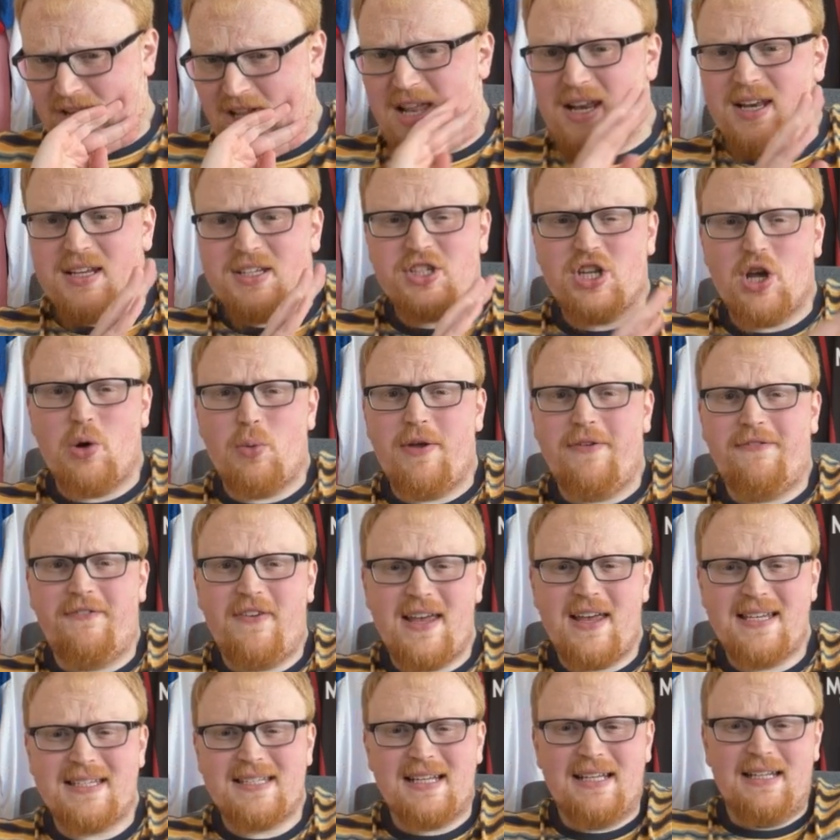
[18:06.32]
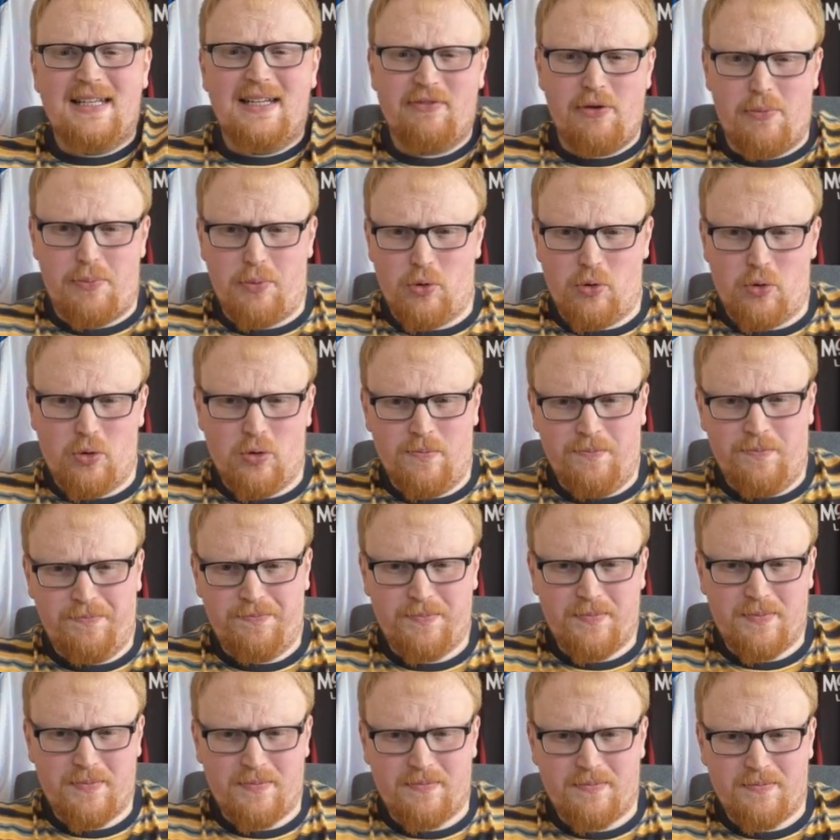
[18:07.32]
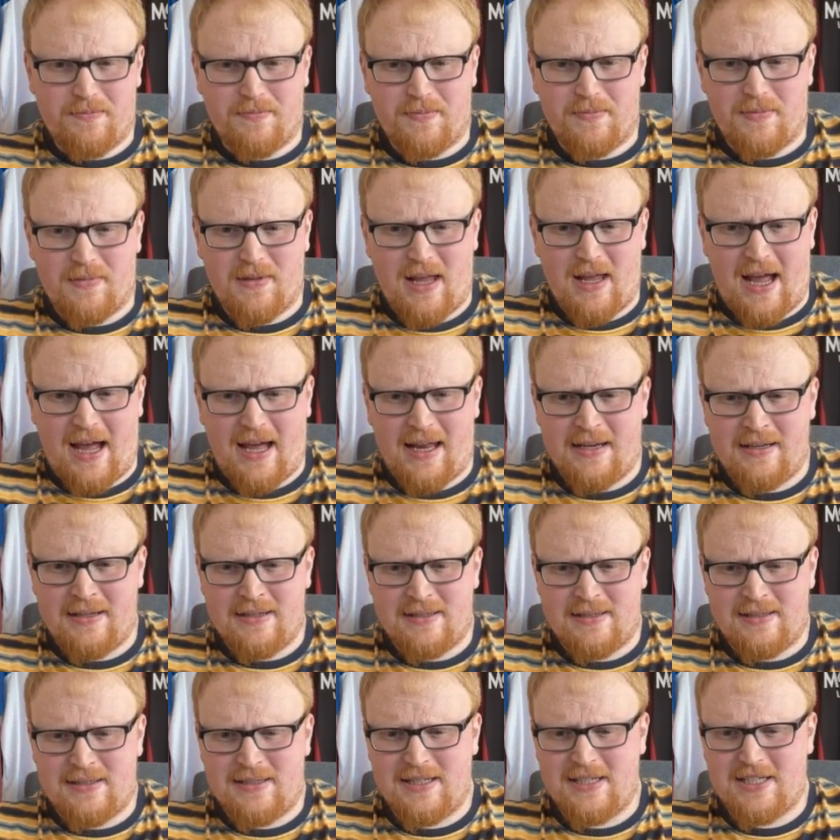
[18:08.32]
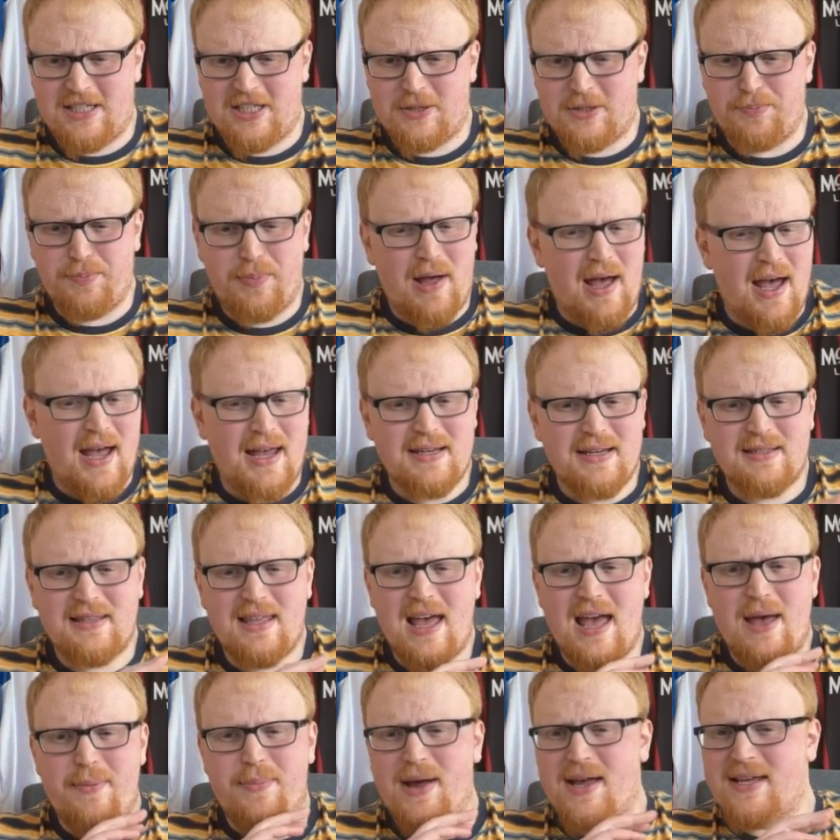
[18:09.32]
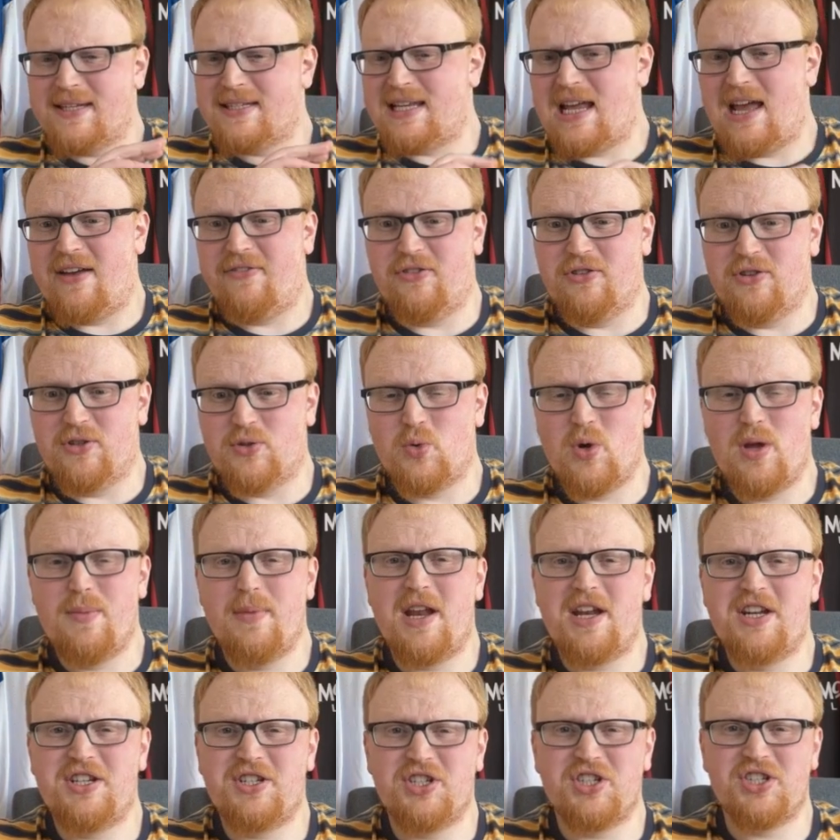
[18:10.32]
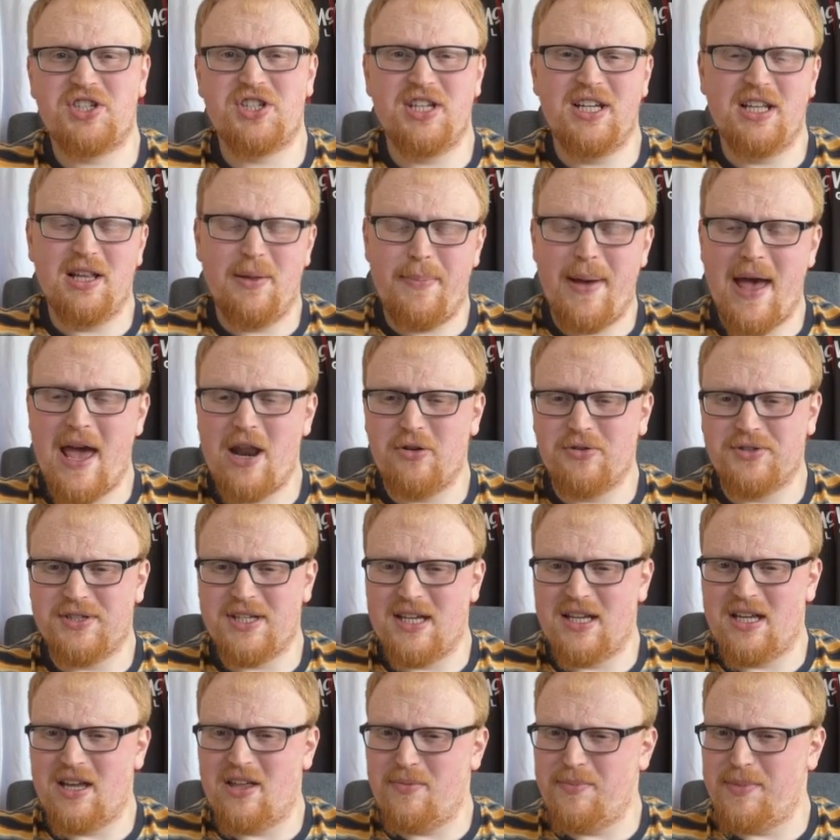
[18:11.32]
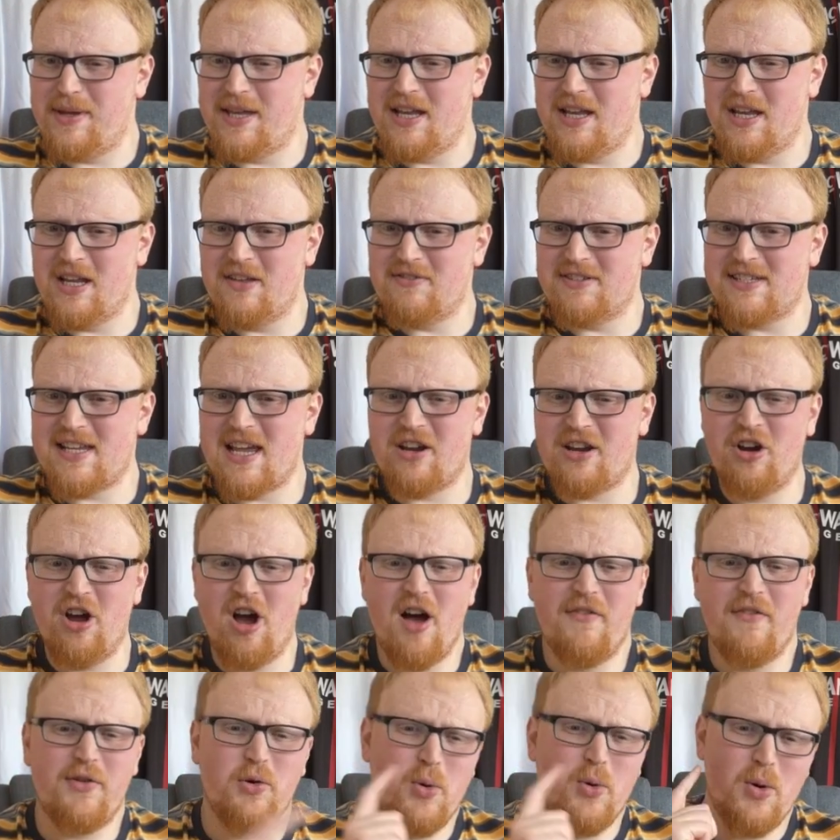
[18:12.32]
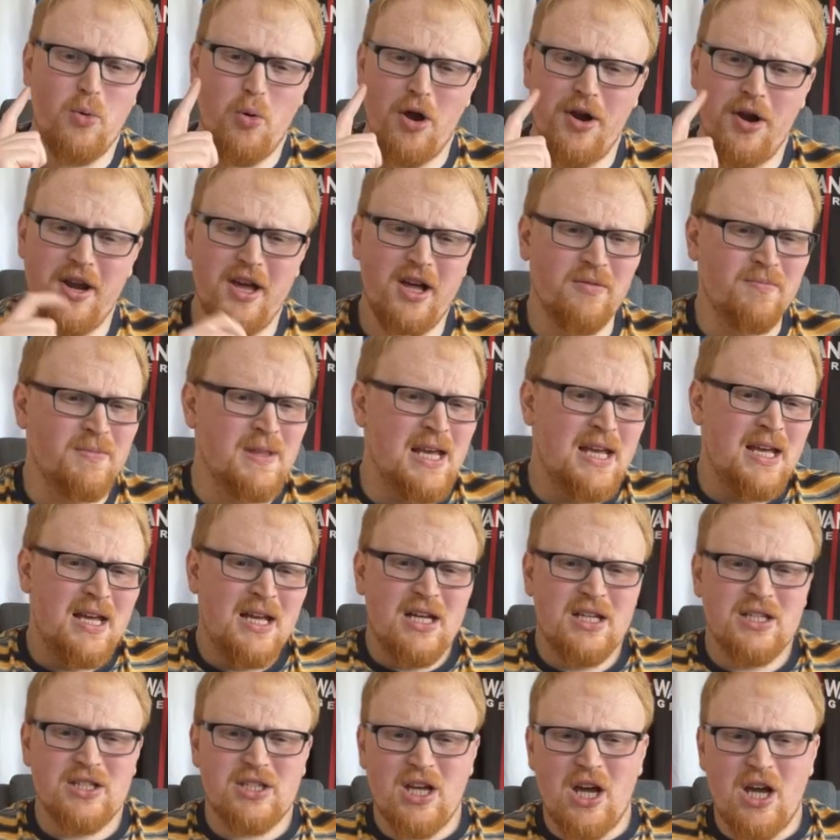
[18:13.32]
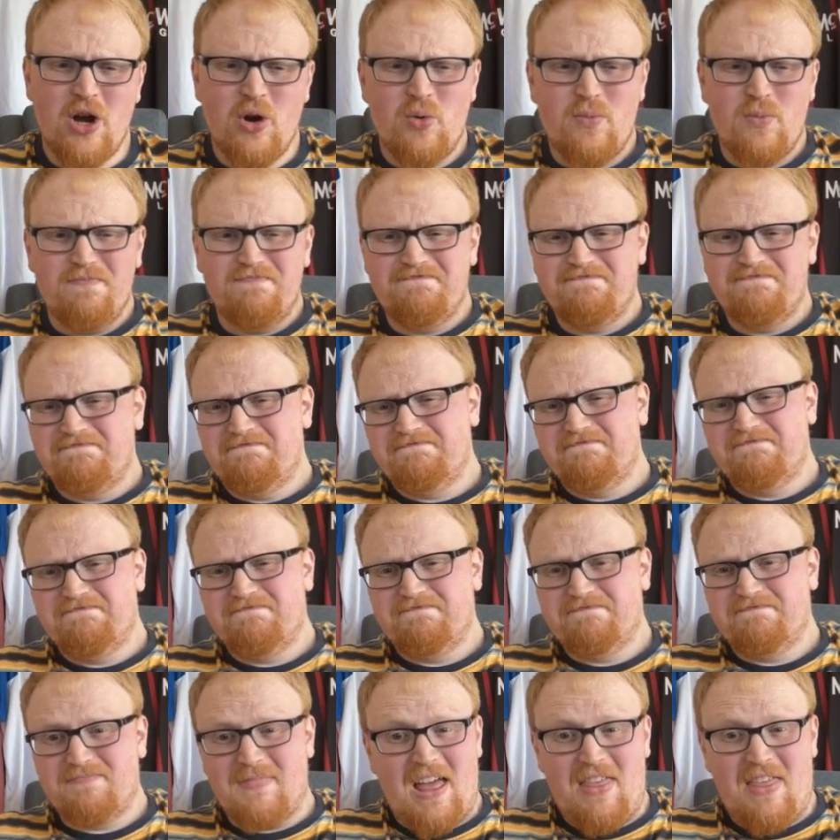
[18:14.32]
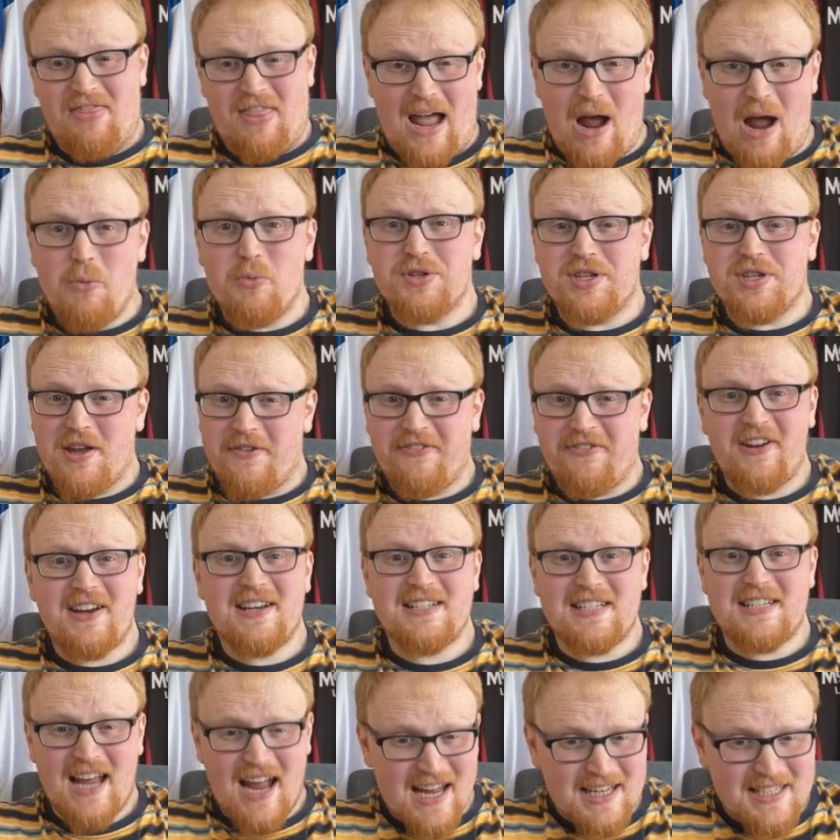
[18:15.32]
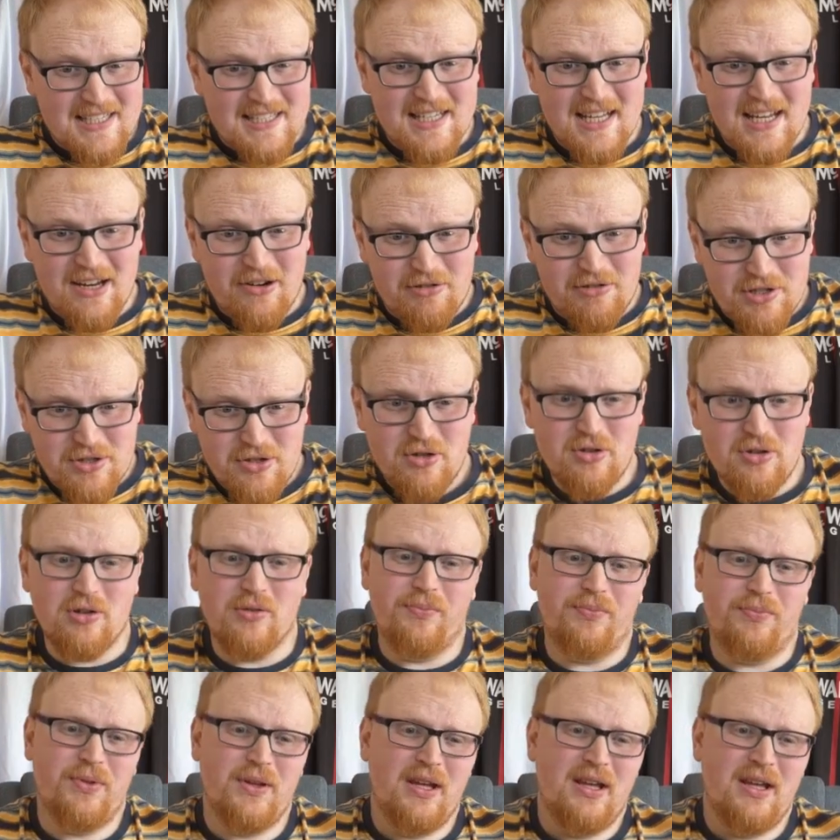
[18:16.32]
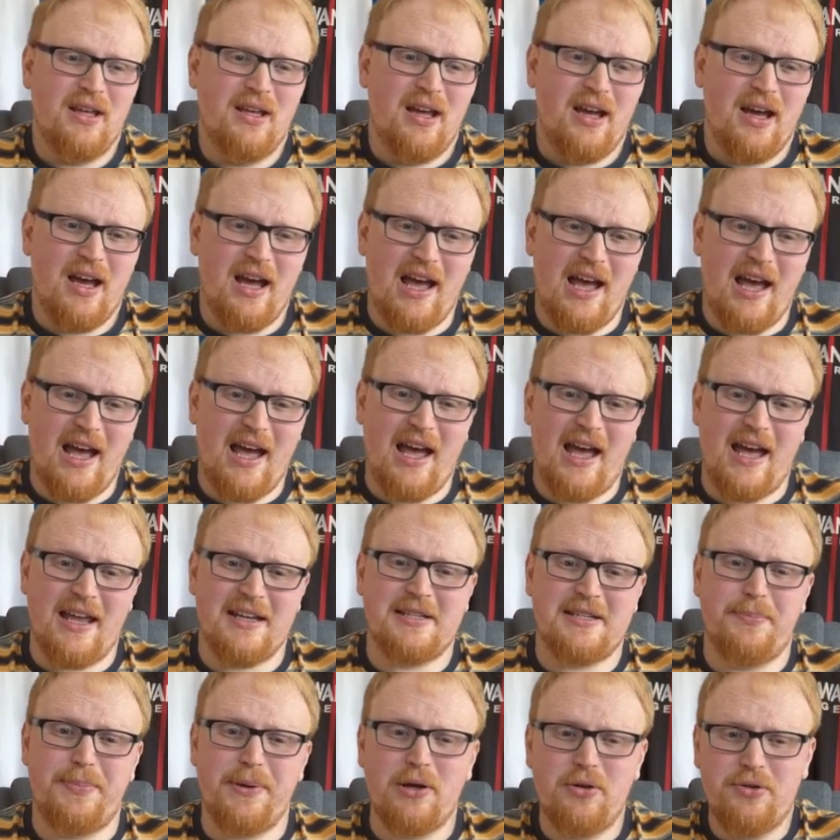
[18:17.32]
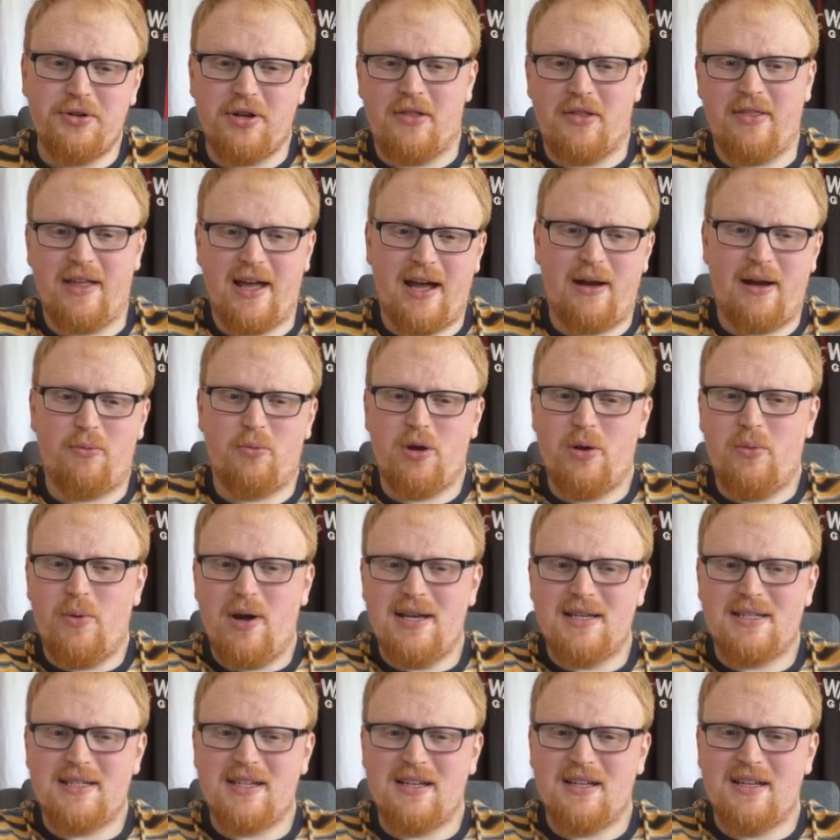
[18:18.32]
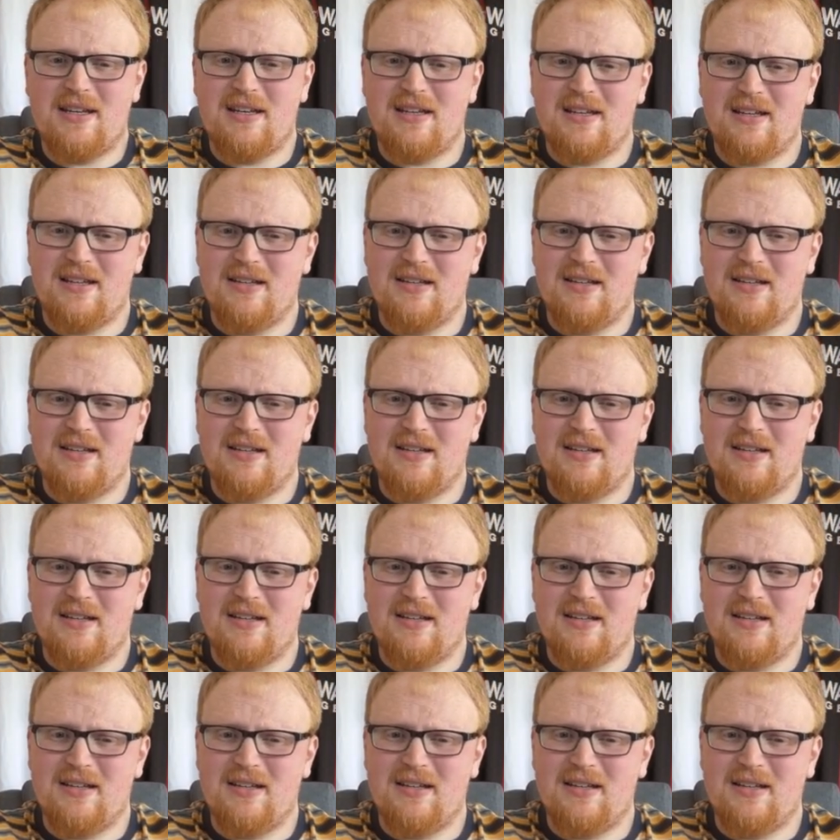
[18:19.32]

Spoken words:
So we faced Liverpool, and despite their best efforts, we managed to steal a penalty at the beginning of the second half and win 1-0. So that was a fantastic result. And to build on that, we went to